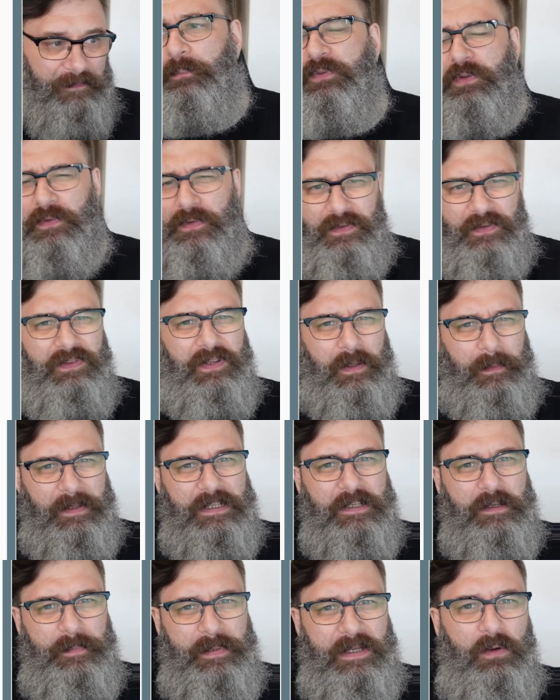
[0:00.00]
So it's something
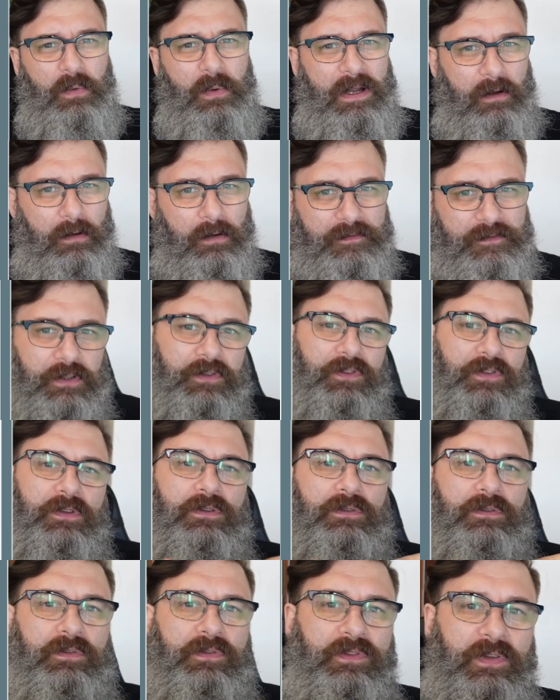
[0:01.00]
to be aware of, just
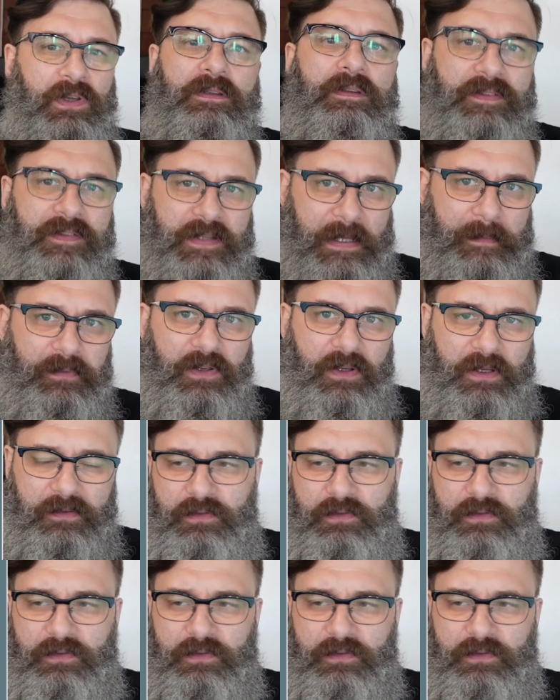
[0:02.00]
used same size